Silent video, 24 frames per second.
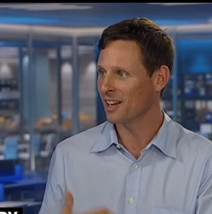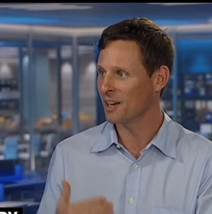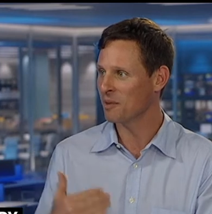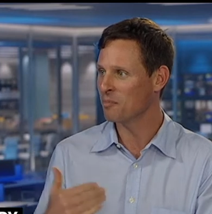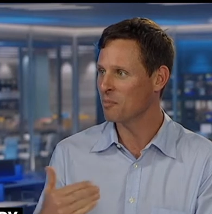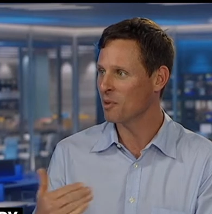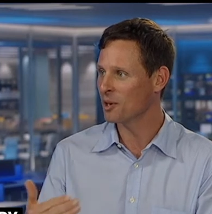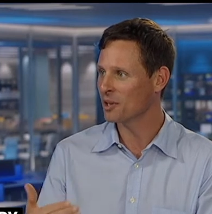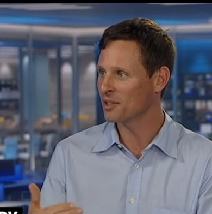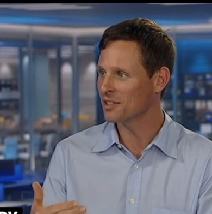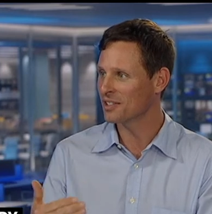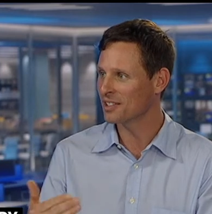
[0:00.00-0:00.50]

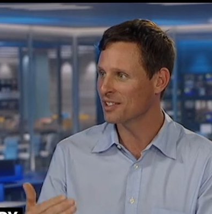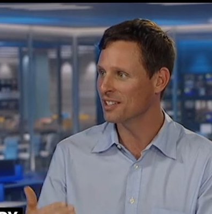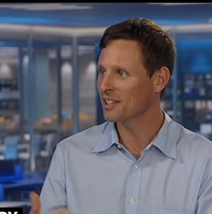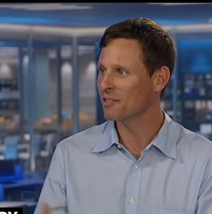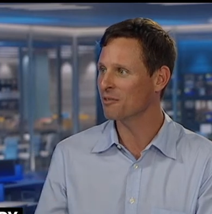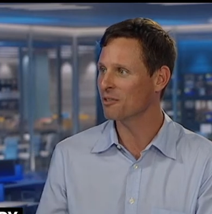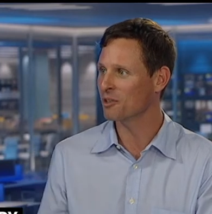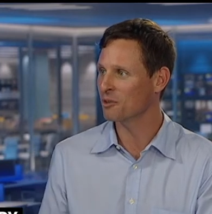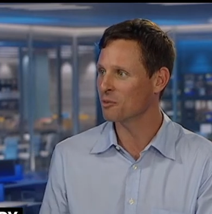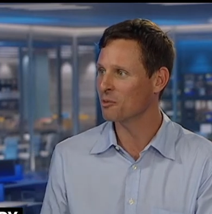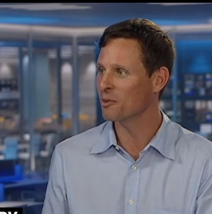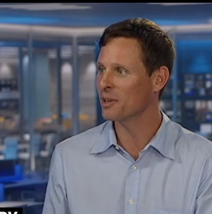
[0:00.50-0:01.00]
monitor
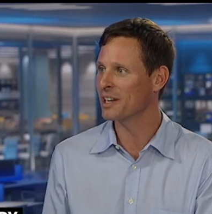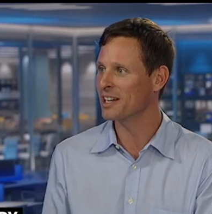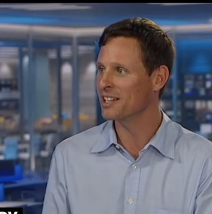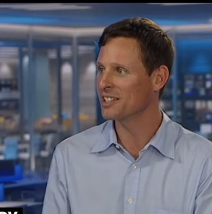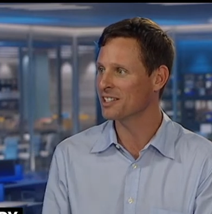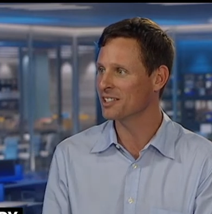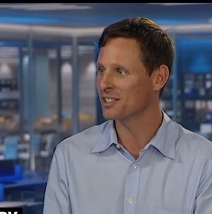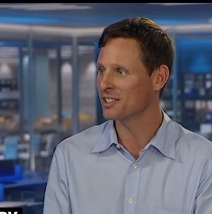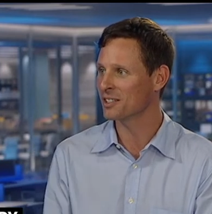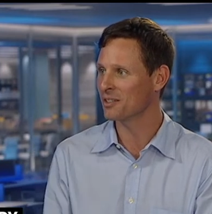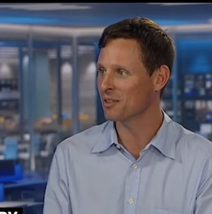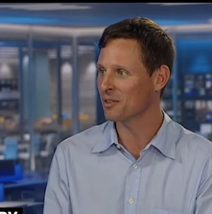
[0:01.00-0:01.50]
different
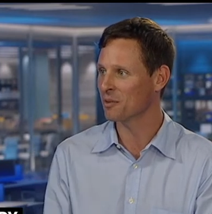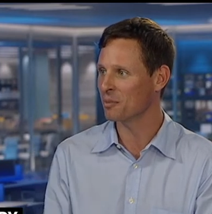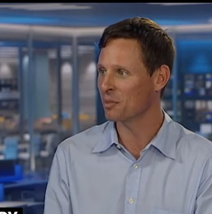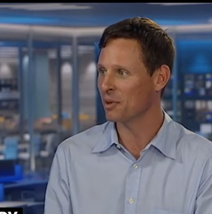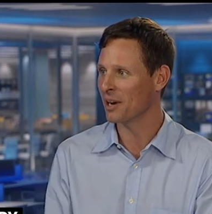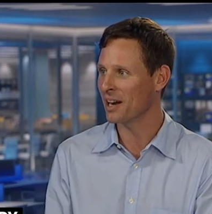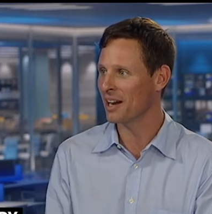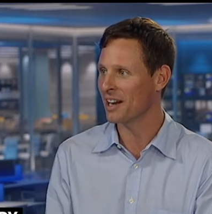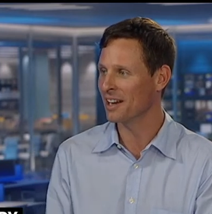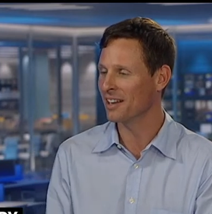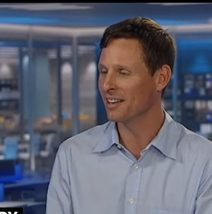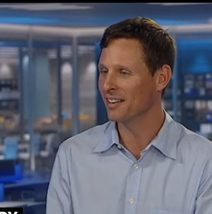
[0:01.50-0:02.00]
regions of the
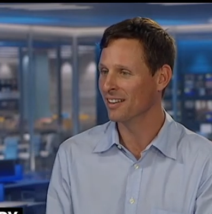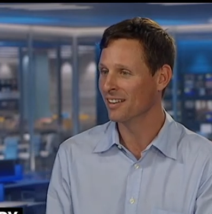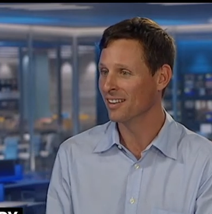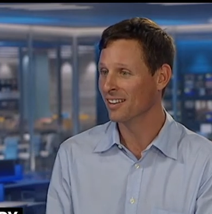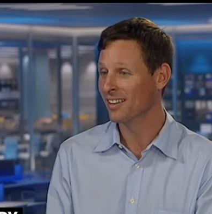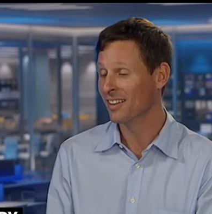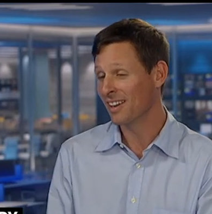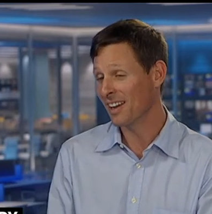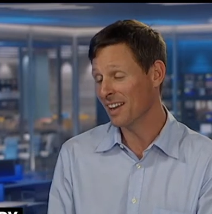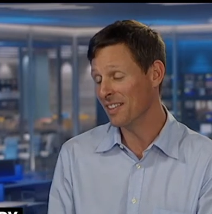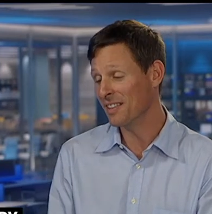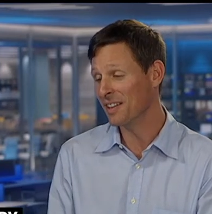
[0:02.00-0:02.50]
brain.
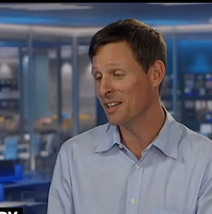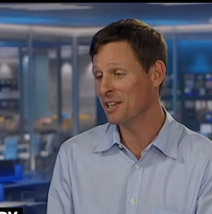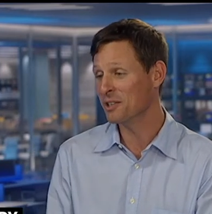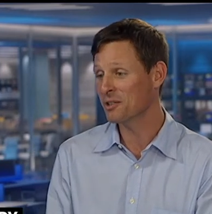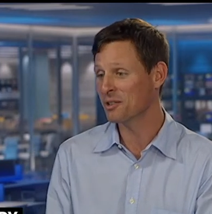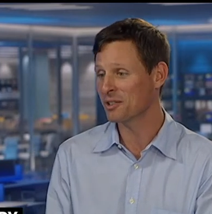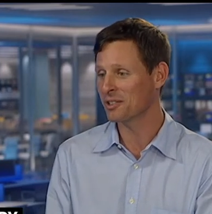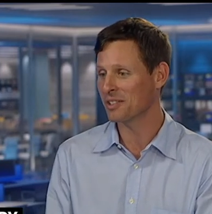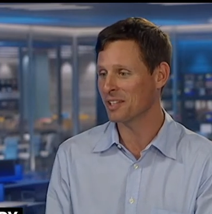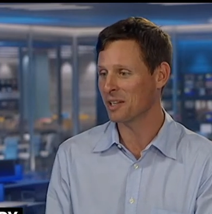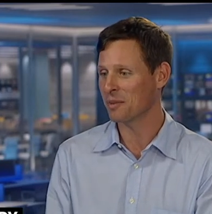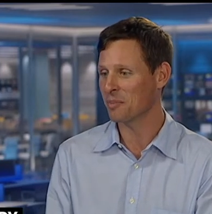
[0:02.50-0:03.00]
And the
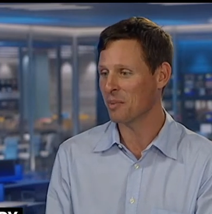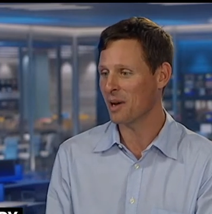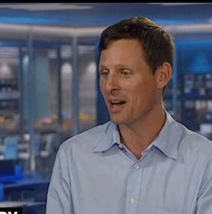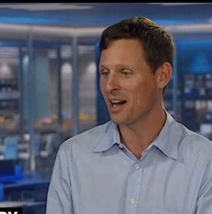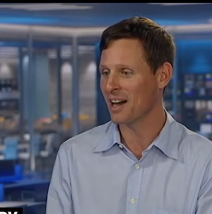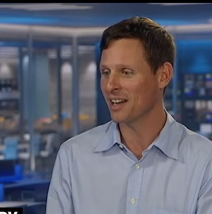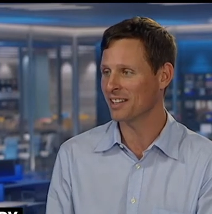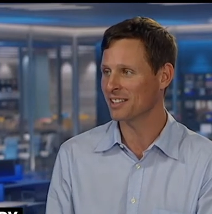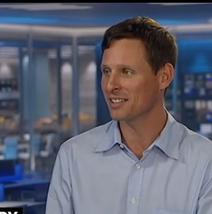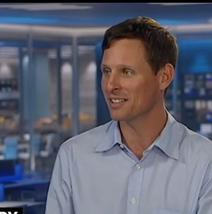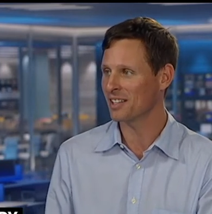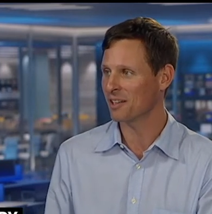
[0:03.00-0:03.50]
interesting
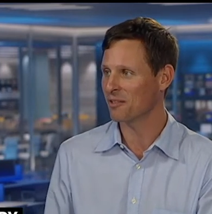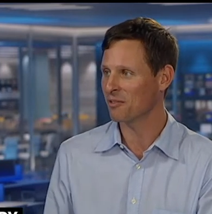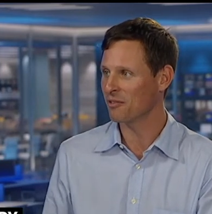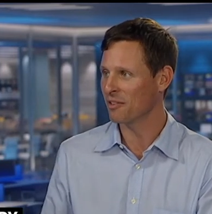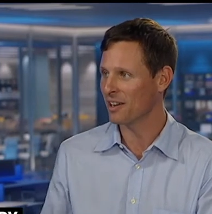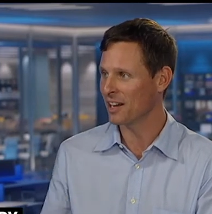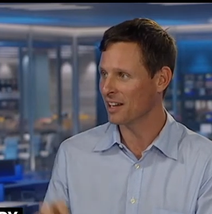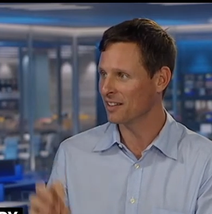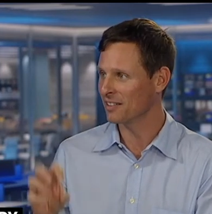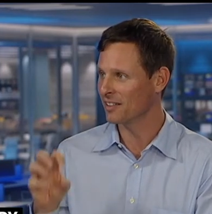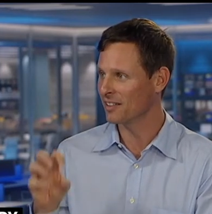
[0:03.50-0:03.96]
part is they've found